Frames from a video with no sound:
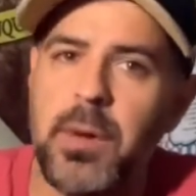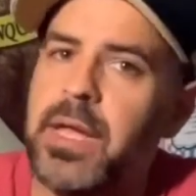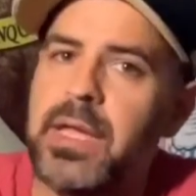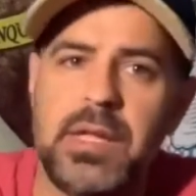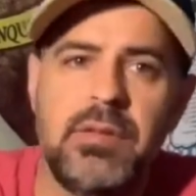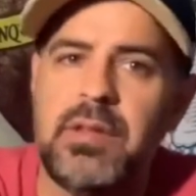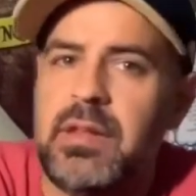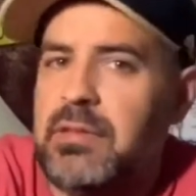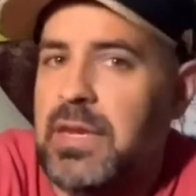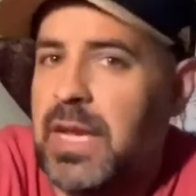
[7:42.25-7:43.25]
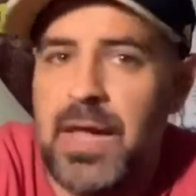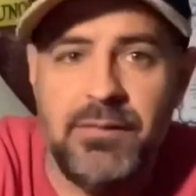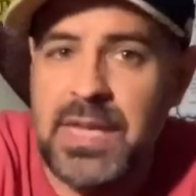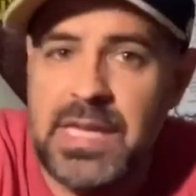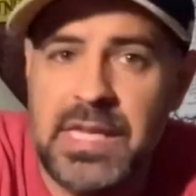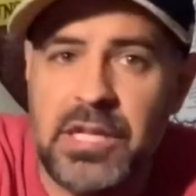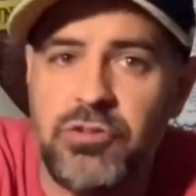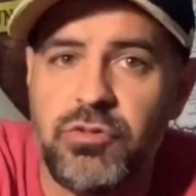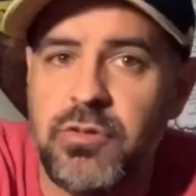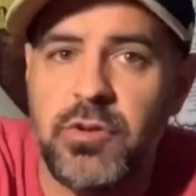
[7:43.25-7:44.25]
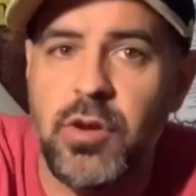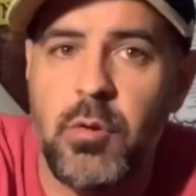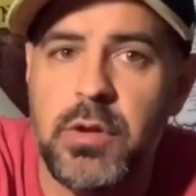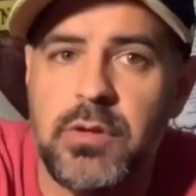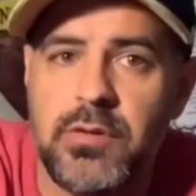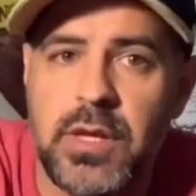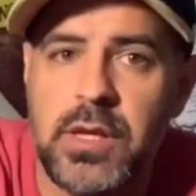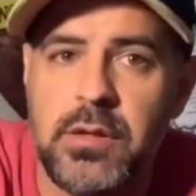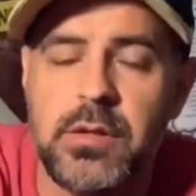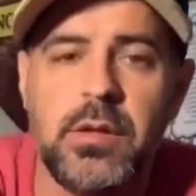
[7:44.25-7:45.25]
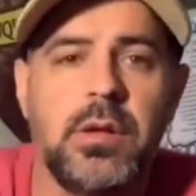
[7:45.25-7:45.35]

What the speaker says: My kids didn't have any interest in going to see it.